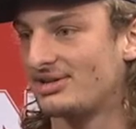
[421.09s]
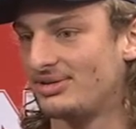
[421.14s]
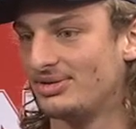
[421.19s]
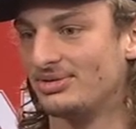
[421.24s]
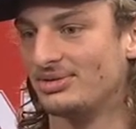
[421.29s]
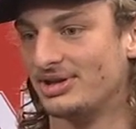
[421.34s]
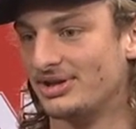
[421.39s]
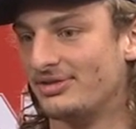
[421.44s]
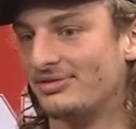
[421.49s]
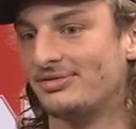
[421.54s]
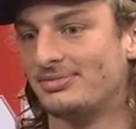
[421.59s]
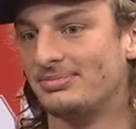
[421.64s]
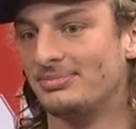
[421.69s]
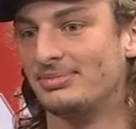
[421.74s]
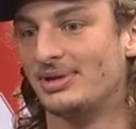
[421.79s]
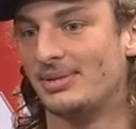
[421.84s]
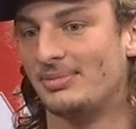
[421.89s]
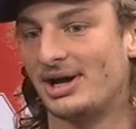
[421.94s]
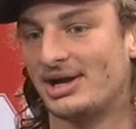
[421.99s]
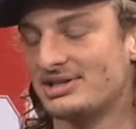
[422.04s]
you live
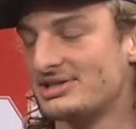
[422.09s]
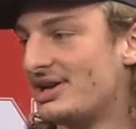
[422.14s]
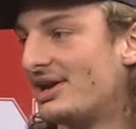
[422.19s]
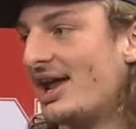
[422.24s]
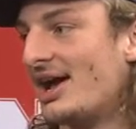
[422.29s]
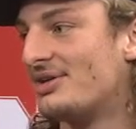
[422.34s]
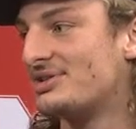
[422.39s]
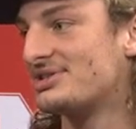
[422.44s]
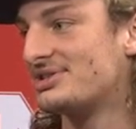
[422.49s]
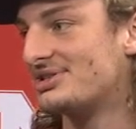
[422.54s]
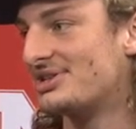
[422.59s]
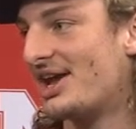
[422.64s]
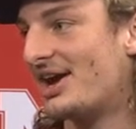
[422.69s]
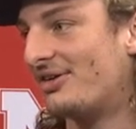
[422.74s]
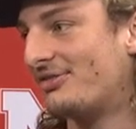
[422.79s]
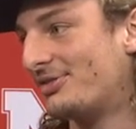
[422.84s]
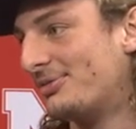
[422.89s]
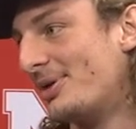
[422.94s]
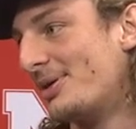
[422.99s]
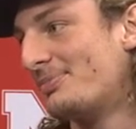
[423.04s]
about 10 houses
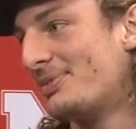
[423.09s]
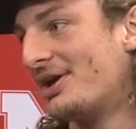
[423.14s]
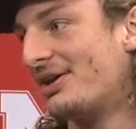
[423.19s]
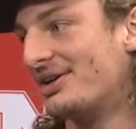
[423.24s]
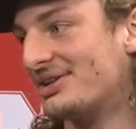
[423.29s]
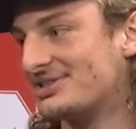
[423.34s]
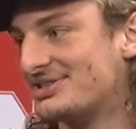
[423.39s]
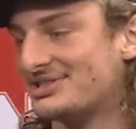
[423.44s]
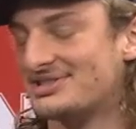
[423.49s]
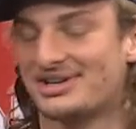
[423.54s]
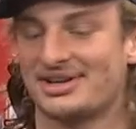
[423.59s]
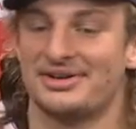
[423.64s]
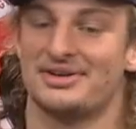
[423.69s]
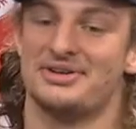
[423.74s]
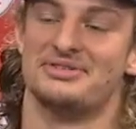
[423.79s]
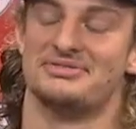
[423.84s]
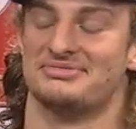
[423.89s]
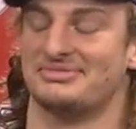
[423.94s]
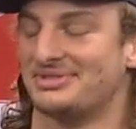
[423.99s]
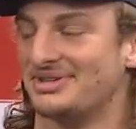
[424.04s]
down from my parents. I was like,
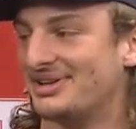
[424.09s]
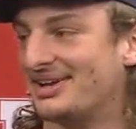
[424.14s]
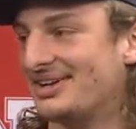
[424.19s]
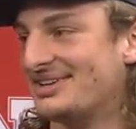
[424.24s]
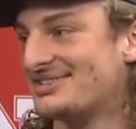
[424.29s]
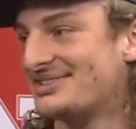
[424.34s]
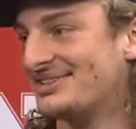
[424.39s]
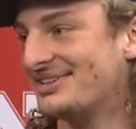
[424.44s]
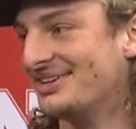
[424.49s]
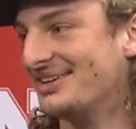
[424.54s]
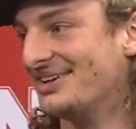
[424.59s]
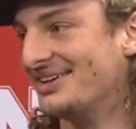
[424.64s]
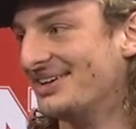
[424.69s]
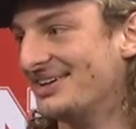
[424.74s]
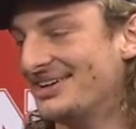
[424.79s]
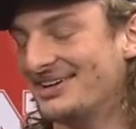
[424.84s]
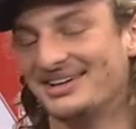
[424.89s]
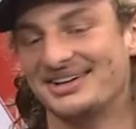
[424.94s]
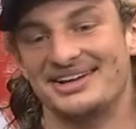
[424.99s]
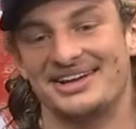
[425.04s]
oh, well,
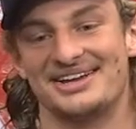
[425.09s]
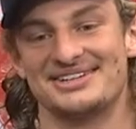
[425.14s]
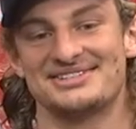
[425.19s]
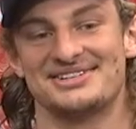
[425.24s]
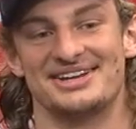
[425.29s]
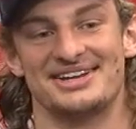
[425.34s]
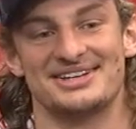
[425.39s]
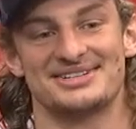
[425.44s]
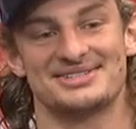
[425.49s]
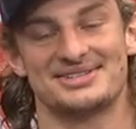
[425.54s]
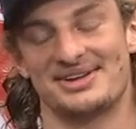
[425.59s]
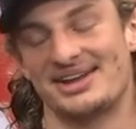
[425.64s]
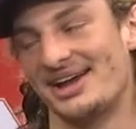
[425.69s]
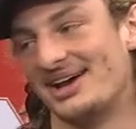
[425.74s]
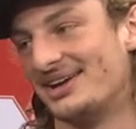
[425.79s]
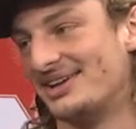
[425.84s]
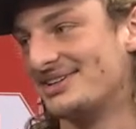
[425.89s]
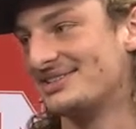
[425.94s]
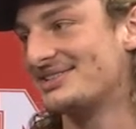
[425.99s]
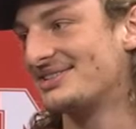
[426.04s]
that's neat. So yeah,
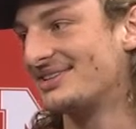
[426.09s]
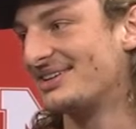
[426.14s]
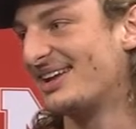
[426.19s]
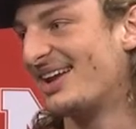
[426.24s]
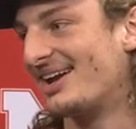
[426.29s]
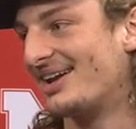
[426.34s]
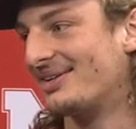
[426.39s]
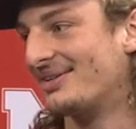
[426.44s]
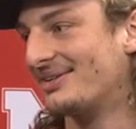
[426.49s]
I was kind of.